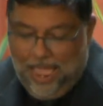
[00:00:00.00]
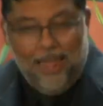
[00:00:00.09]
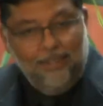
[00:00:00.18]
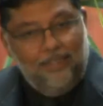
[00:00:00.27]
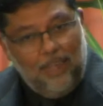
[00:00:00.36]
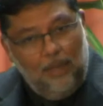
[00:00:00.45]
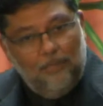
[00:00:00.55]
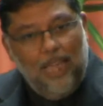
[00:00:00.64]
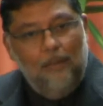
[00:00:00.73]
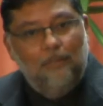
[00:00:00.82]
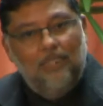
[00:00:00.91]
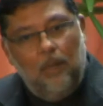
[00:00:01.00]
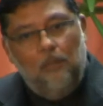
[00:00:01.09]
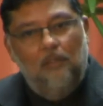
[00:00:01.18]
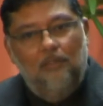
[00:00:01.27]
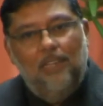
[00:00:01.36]
And sometimes
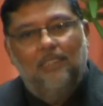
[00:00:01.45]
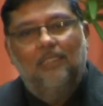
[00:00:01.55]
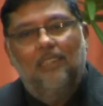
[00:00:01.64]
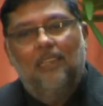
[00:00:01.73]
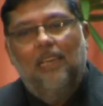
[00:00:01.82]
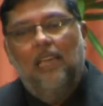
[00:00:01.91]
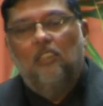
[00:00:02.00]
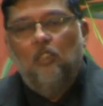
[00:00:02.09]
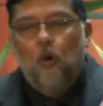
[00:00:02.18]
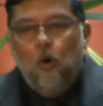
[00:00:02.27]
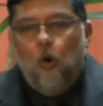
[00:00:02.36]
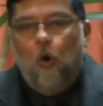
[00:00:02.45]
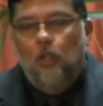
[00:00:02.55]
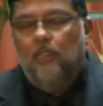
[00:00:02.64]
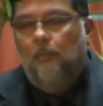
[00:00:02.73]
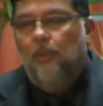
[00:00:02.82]
some of us get so
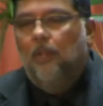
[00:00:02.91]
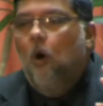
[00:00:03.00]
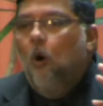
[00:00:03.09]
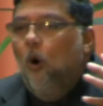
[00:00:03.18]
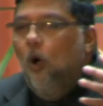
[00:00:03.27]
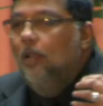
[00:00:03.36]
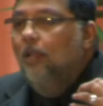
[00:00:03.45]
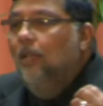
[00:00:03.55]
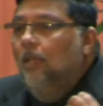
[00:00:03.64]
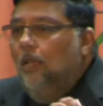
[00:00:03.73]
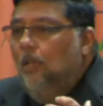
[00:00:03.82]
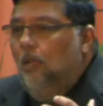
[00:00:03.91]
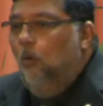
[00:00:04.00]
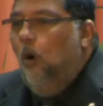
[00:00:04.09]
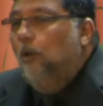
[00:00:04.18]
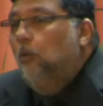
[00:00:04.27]
caught up in all
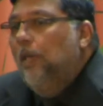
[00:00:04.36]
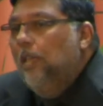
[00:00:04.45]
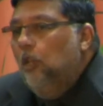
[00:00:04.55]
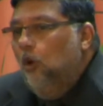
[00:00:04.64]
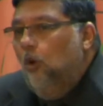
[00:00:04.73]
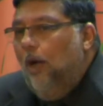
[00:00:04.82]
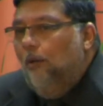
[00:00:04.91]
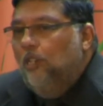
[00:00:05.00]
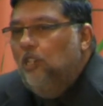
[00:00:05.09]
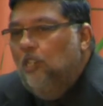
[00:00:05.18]
what we know and we